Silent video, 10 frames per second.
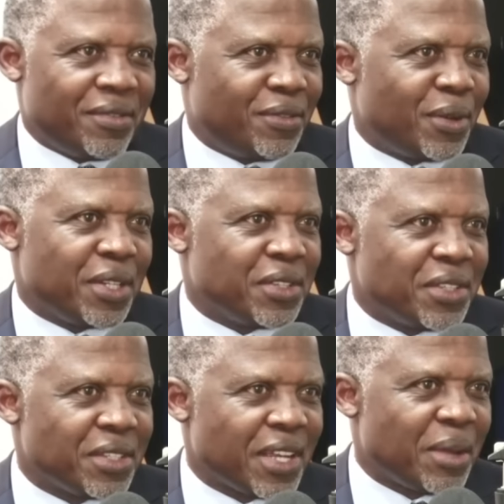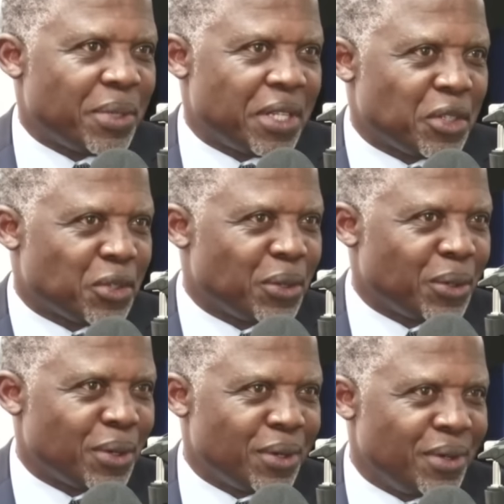for instance, hypertension
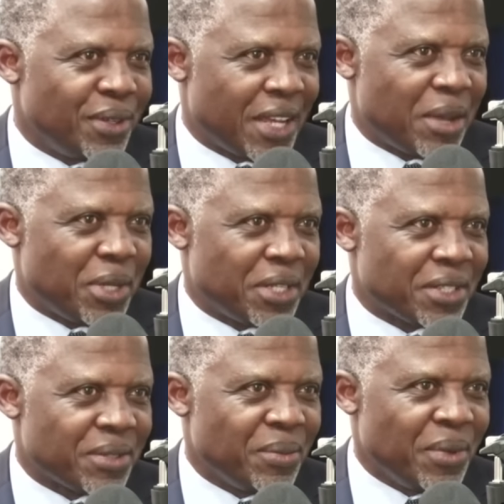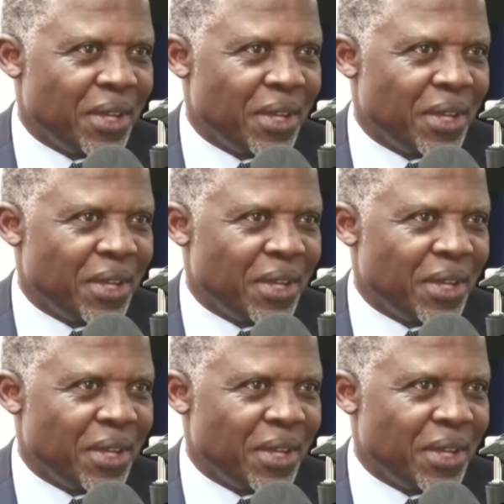or diabetes,